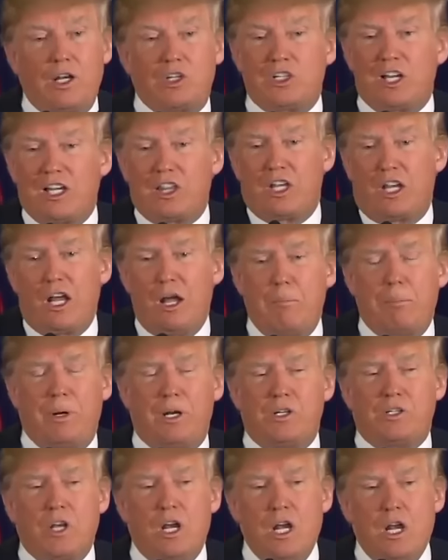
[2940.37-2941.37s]
It's like the
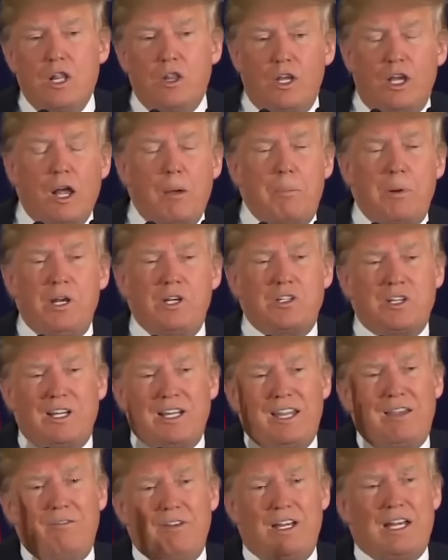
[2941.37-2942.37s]
companies. The companies are
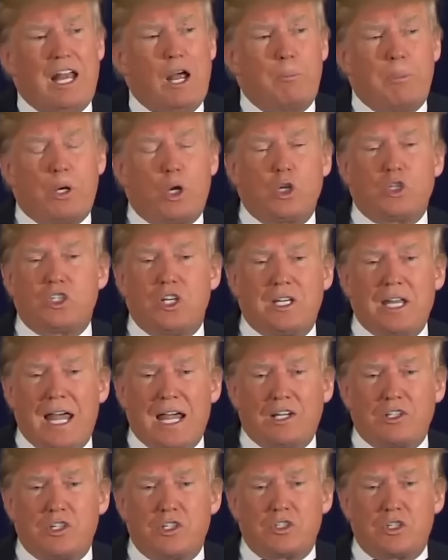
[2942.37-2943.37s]
leaving now because the
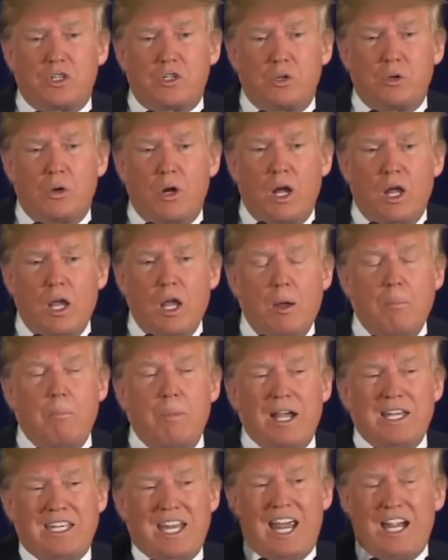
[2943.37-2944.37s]
taxes are too high.
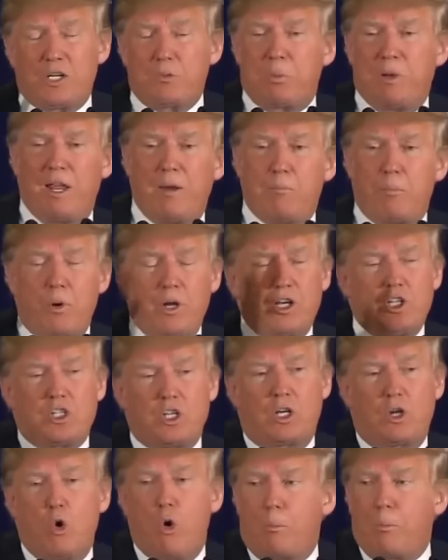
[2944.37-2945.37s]
My tax plan
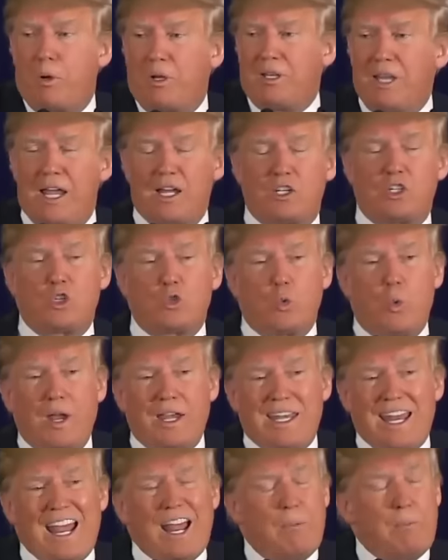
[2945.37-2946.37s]
brings the corporate taxes
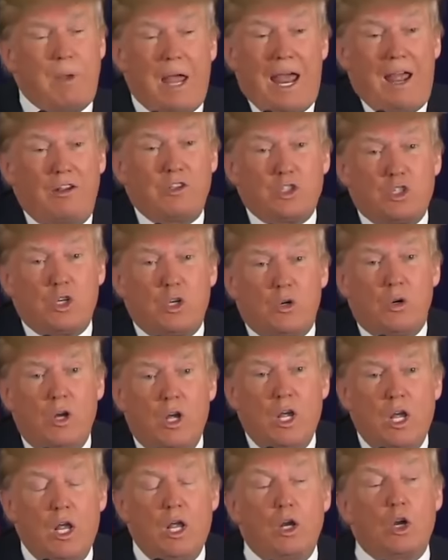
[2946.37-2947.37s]
way down. It has to,
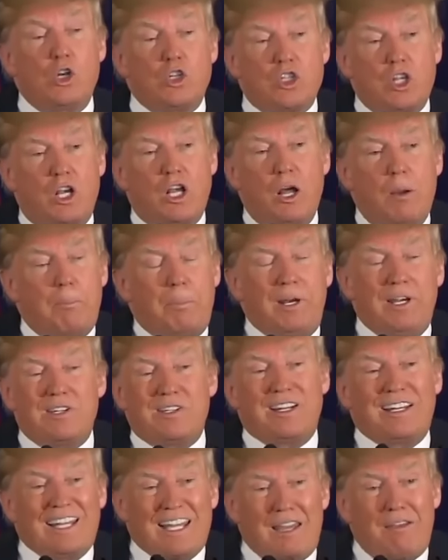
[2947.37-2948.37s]
because the
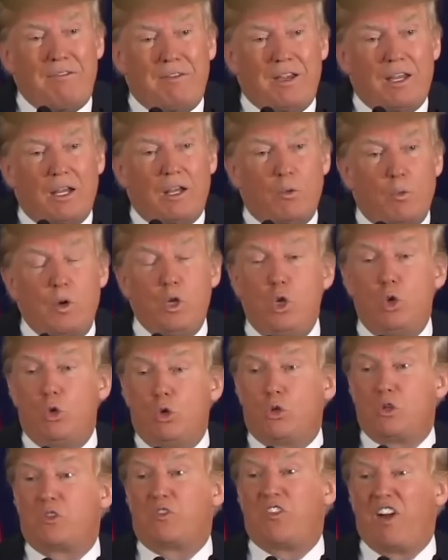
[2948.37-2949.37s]
companies are leaving. When you
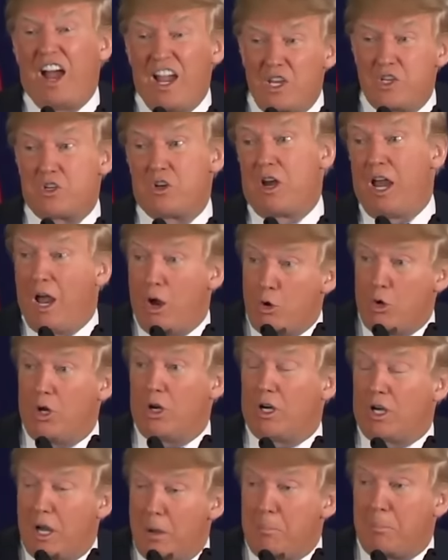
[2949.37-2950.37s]
lose Pfizer, how
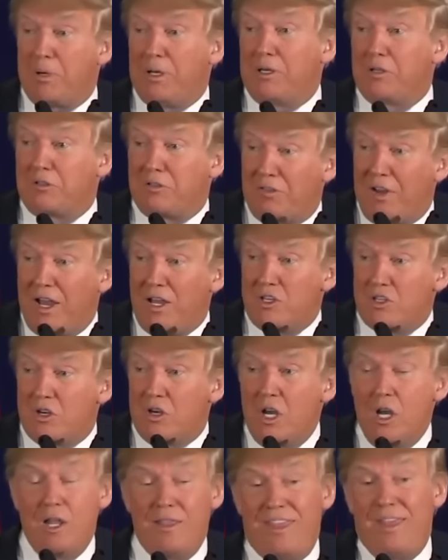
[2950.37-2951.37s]
good a company is
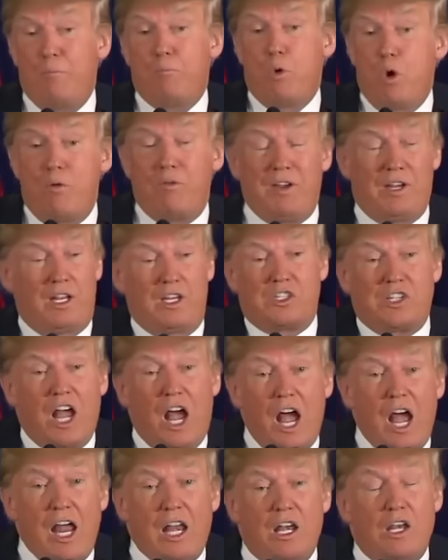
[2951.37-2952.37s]
Pfizer? They're moving. It's
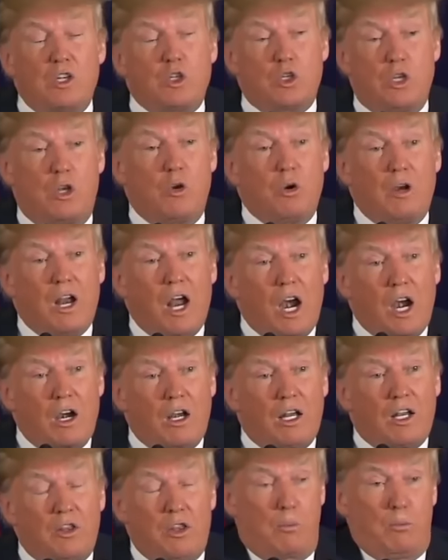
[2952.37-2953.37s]
gone. It's, they're in
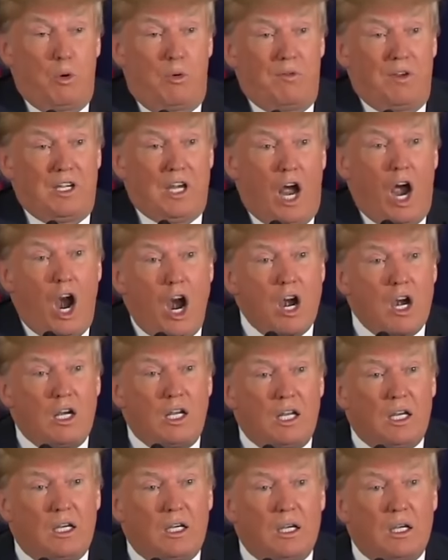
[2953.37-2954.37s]
Ireland. They're moving to
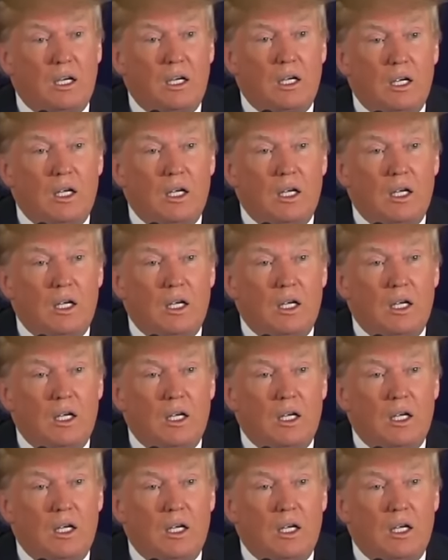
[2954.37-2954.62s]
Ireland.